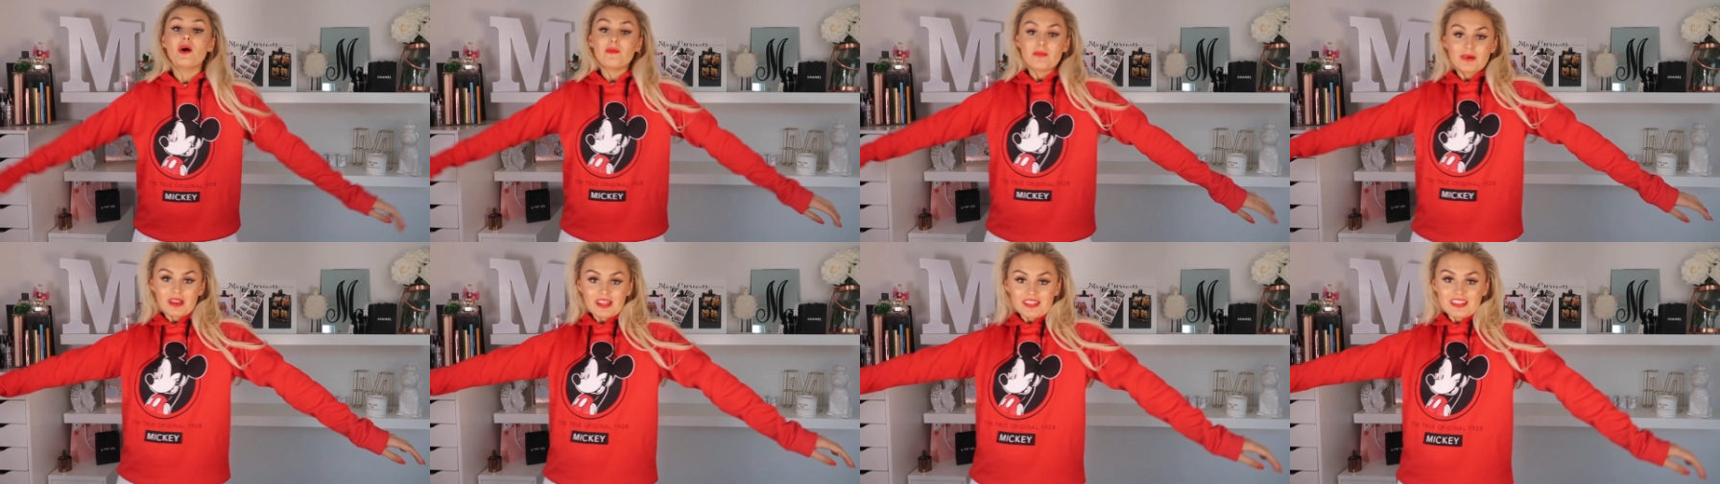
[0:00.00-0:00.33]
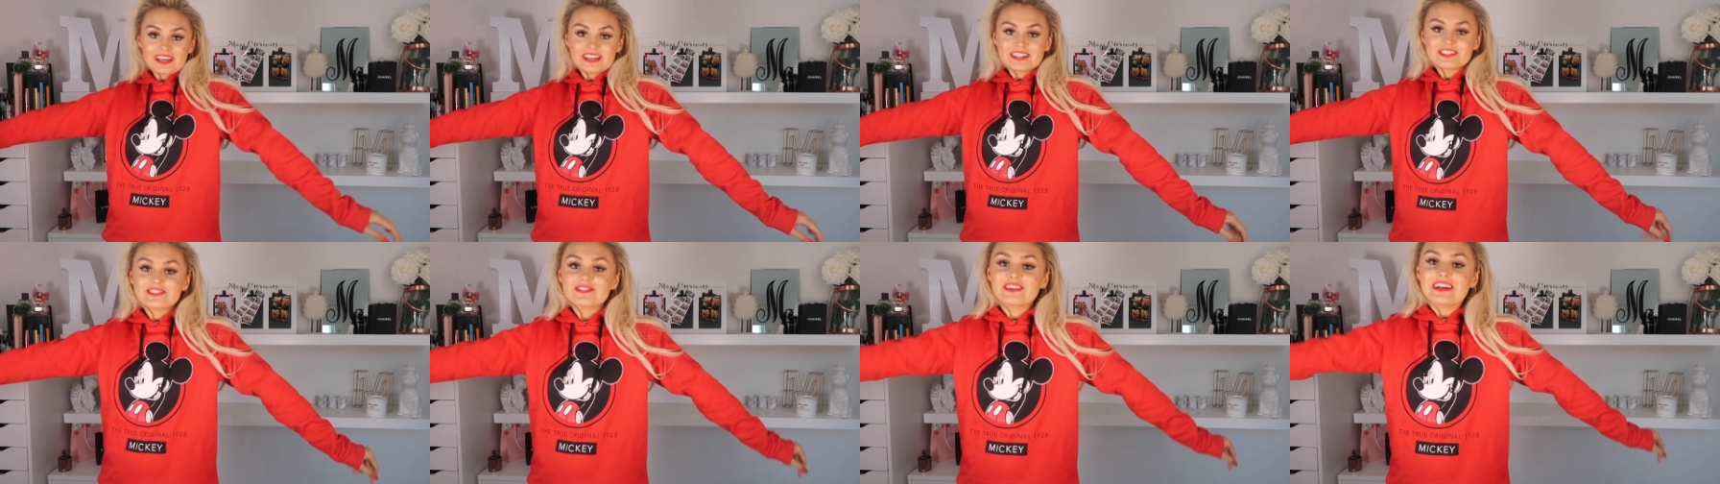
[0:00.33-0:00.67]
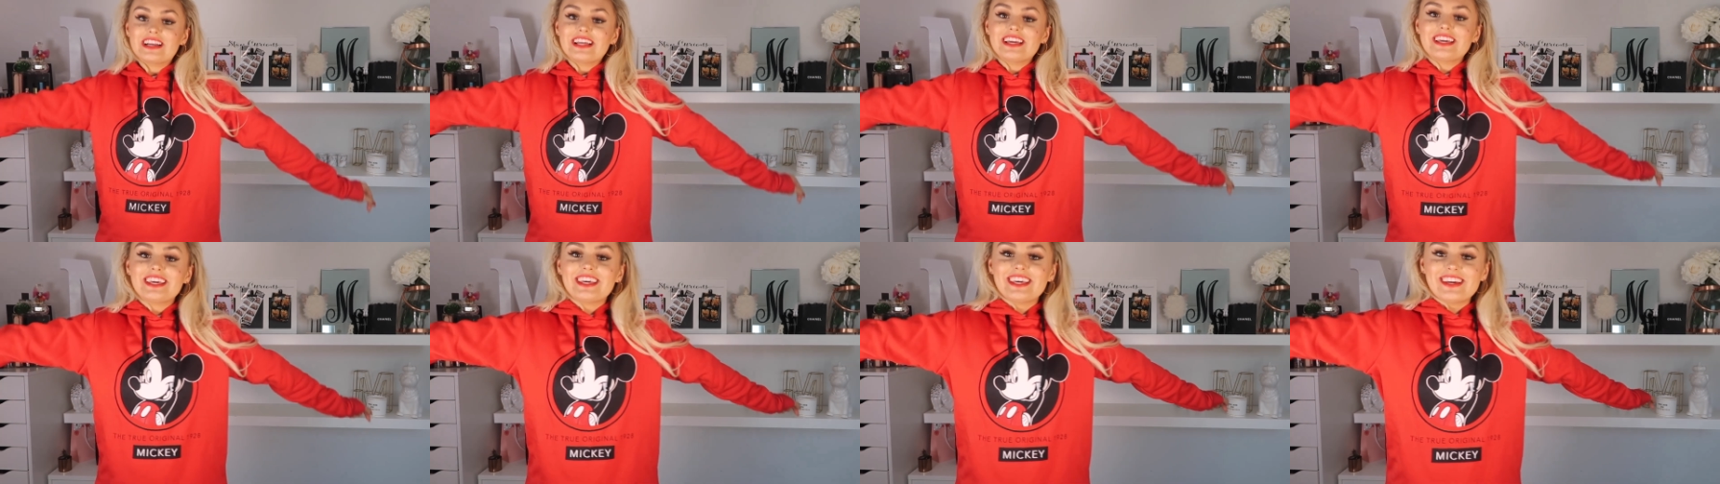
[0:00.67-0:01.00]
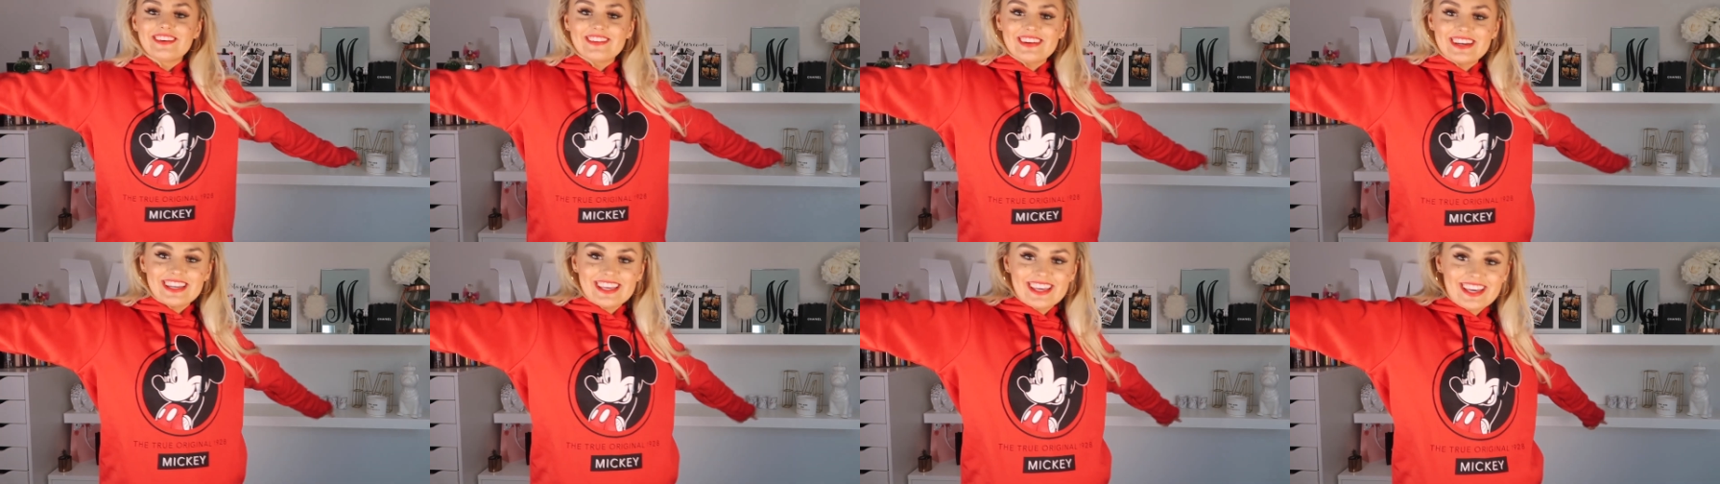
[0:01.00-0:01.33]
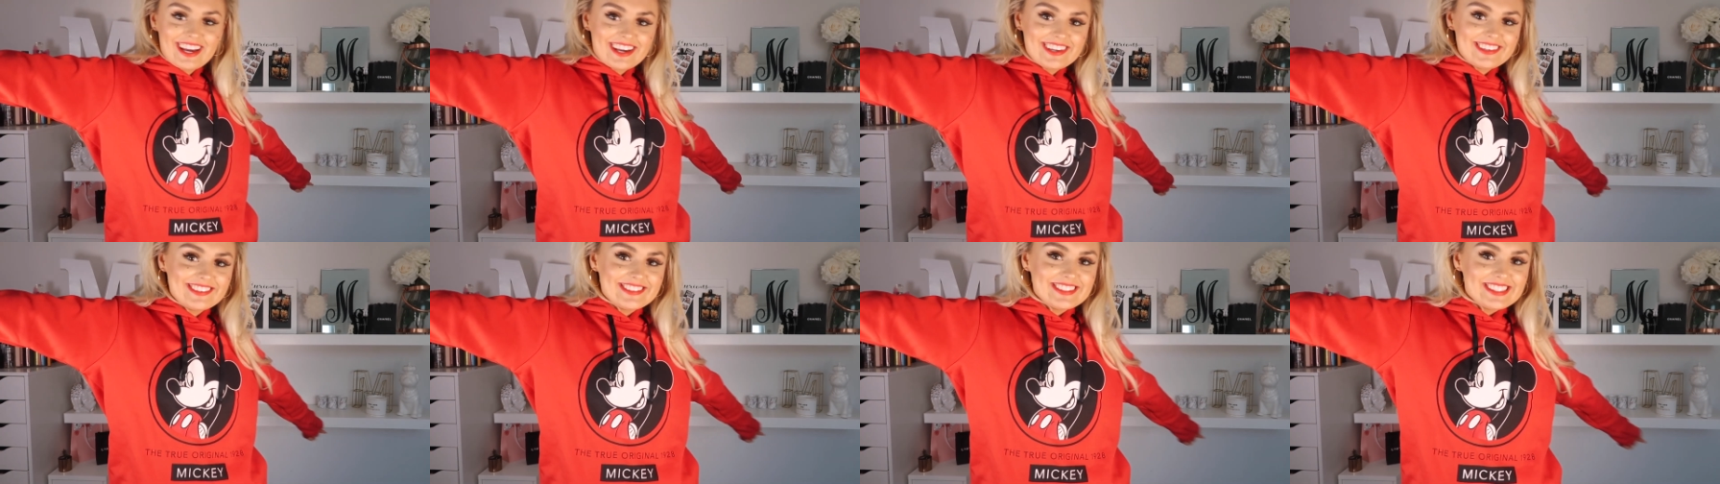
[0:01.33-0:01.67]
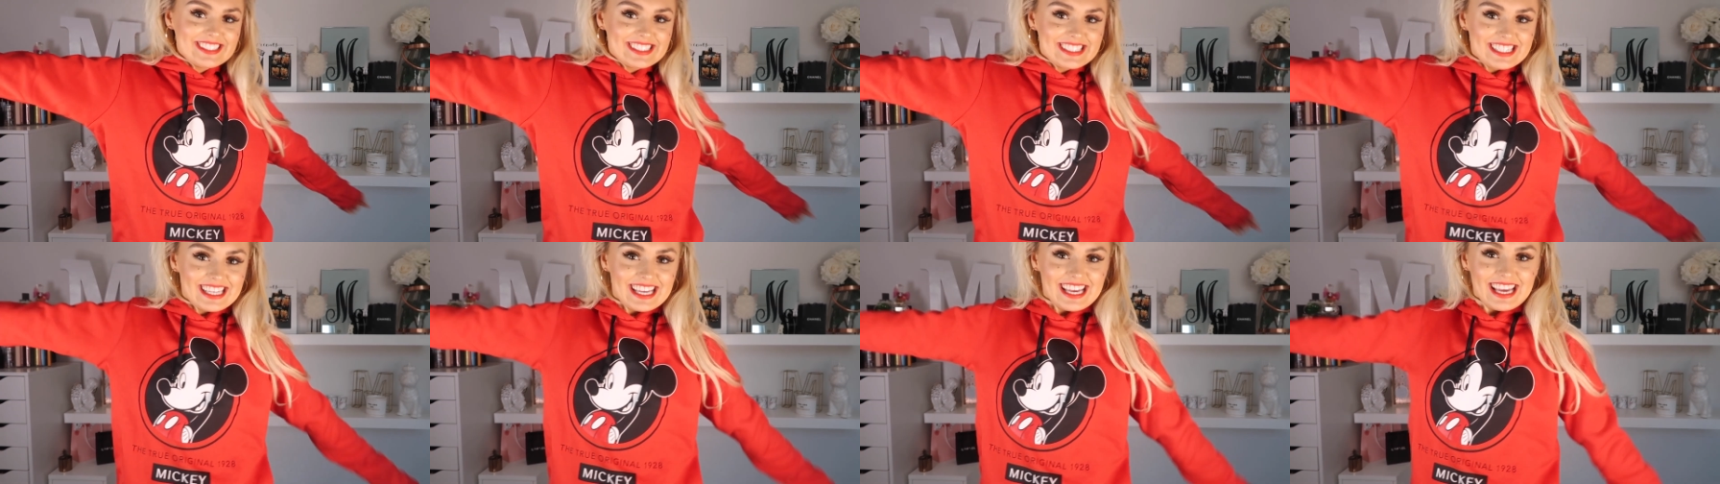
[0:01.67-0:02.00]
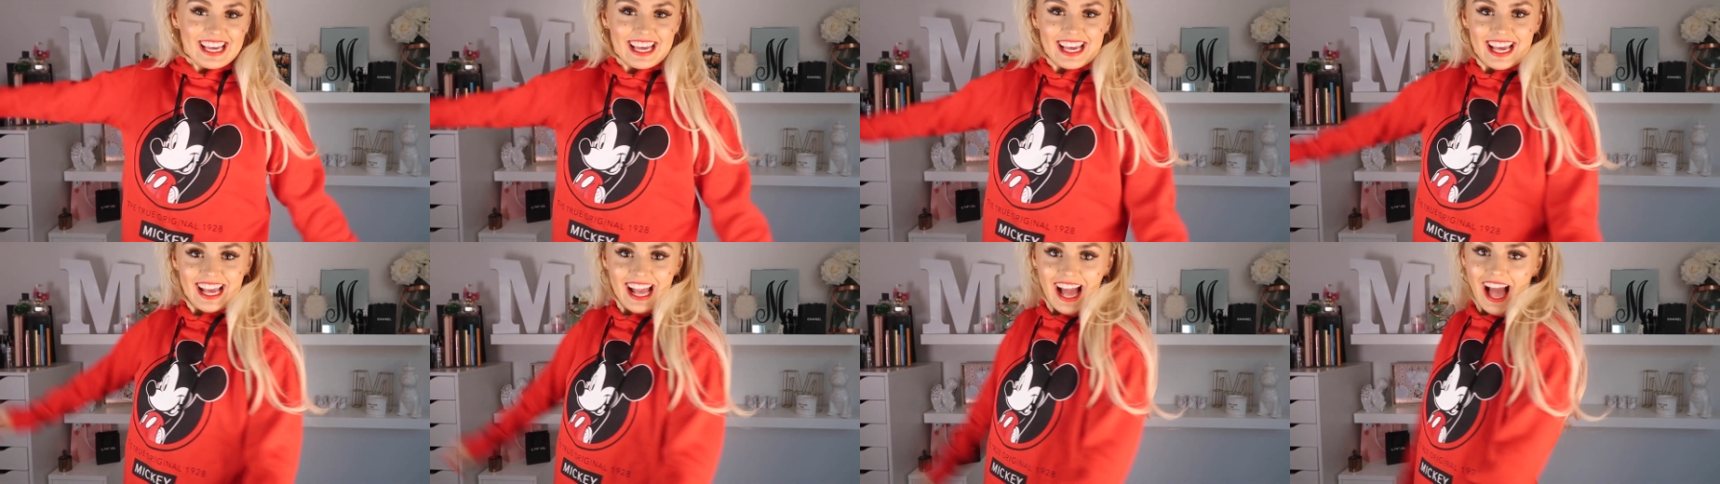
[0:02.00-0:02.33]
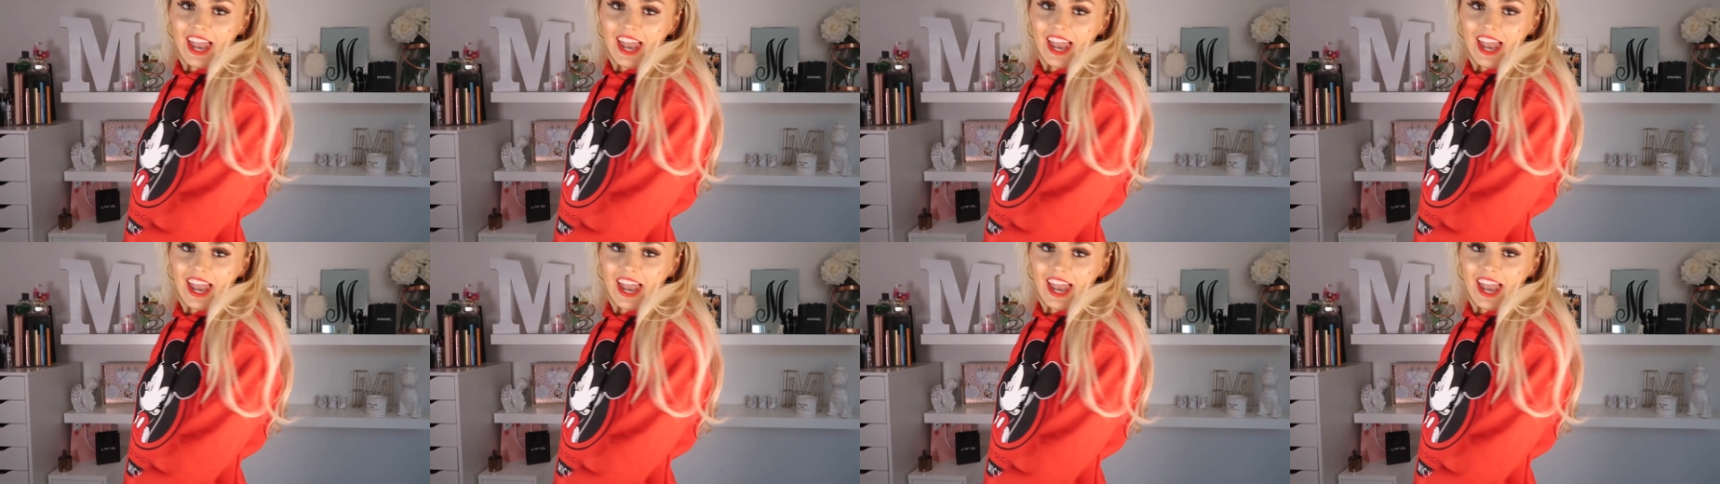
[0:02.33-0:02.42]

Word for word: But I think it's really cute and cozy